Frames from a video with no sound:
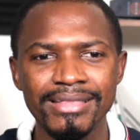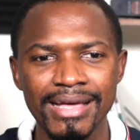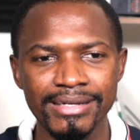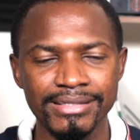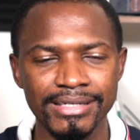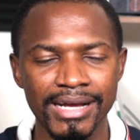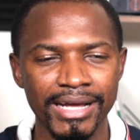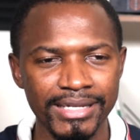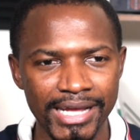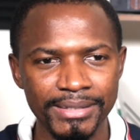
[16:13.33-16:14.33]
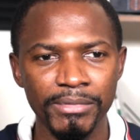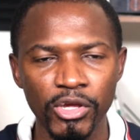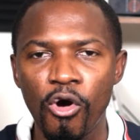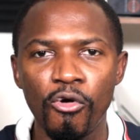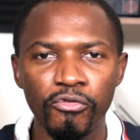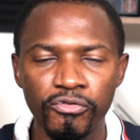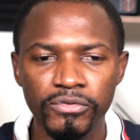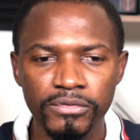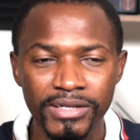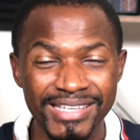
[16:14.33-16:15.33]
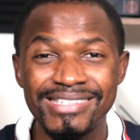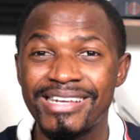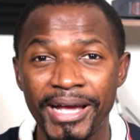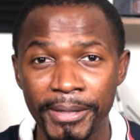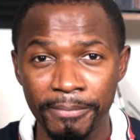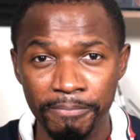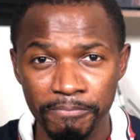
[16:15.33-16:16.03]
that can cut me off is time.